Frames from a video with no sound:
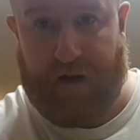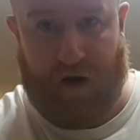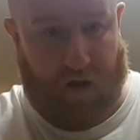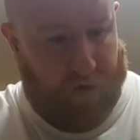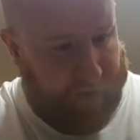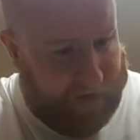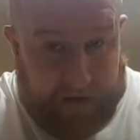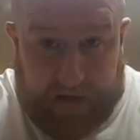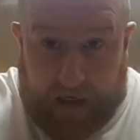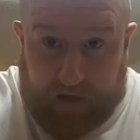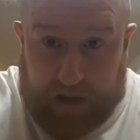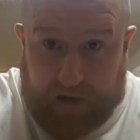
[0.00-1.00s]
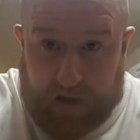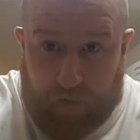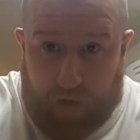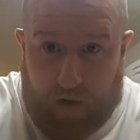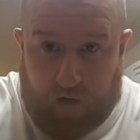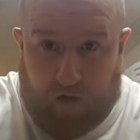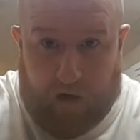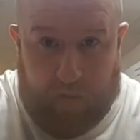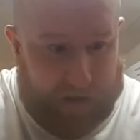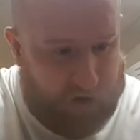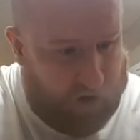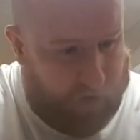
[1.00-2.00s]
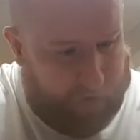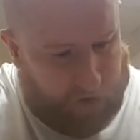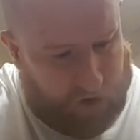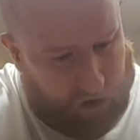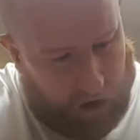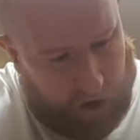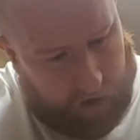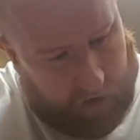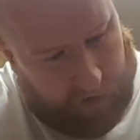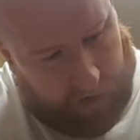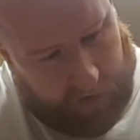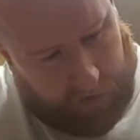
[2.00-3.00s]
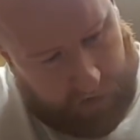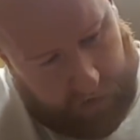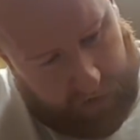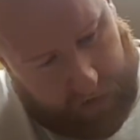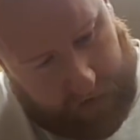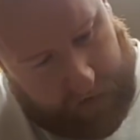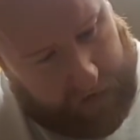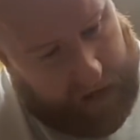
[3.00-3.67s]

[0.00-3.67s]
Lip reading: not the biggest sachets in the world, trying to make sure I'm in shot. And